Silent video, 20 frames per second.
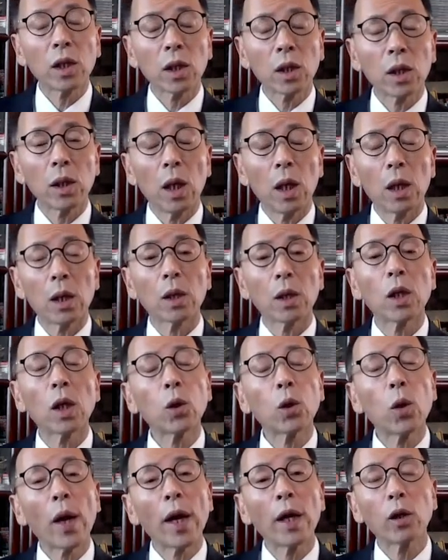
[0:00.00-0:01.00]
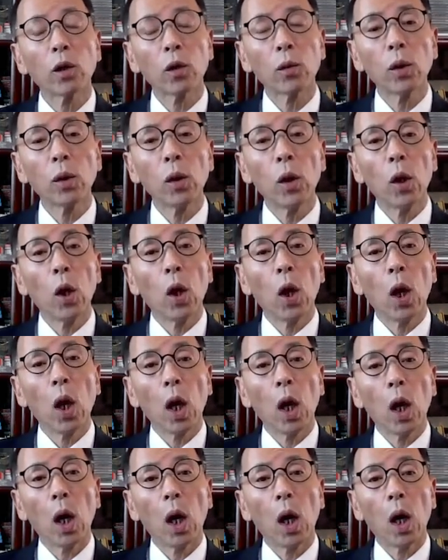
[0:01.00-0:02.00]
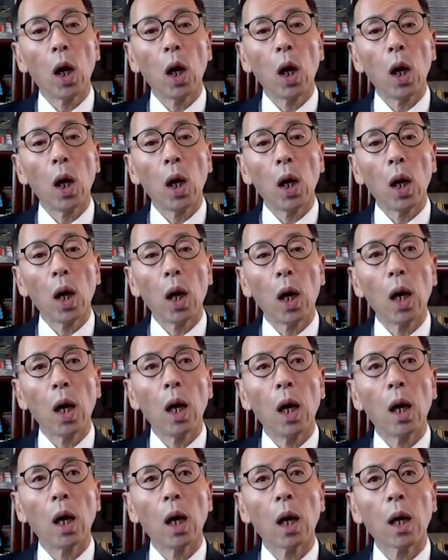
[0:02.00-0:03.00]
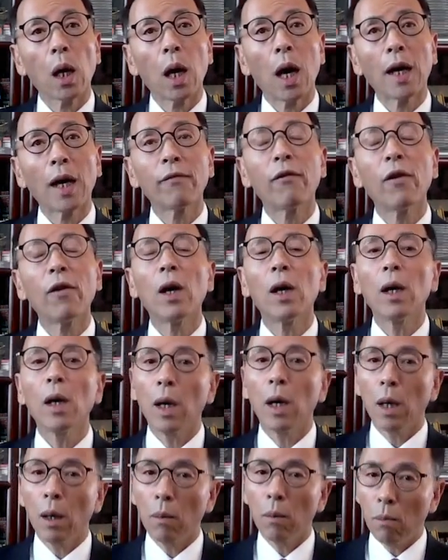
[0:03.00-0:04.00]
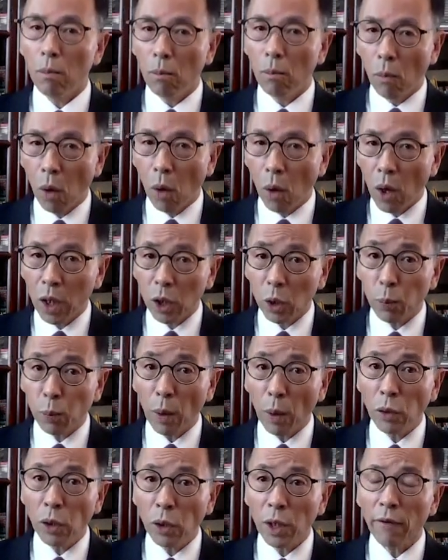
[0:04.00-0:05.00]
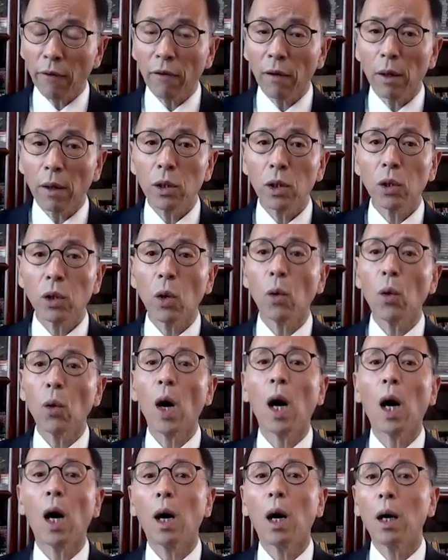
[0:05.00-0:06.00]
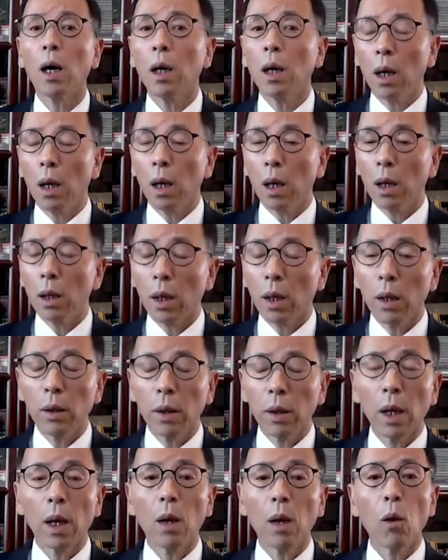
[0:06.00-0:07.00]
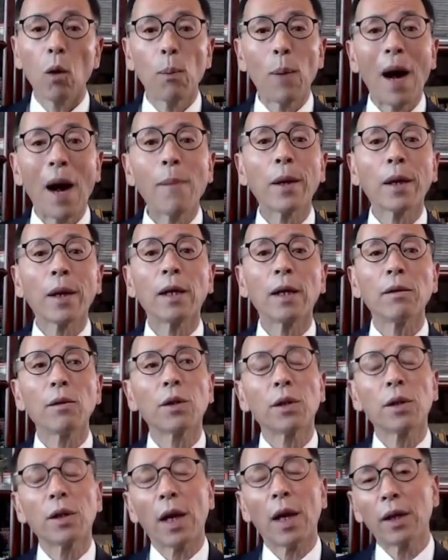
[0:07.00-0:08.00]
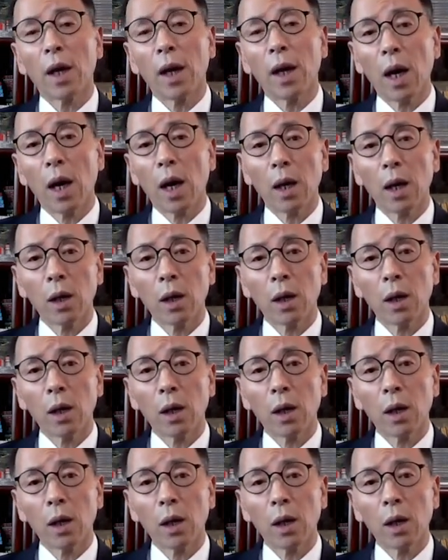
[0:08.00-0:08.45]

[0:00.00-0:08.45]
makes the situation kind of more explosive. So the Republicans that